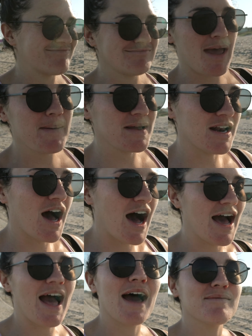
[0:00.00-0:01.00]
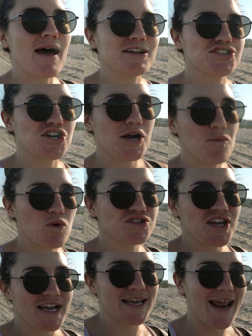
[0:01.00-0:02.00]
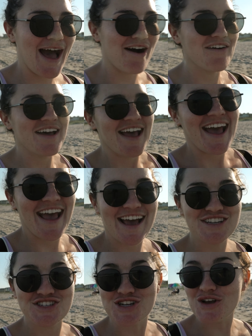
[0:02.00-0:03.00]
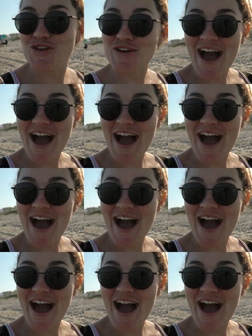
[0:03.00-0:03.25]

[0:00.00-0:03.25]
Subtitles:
Maybe not, I'm not sure. We'll check it out and show you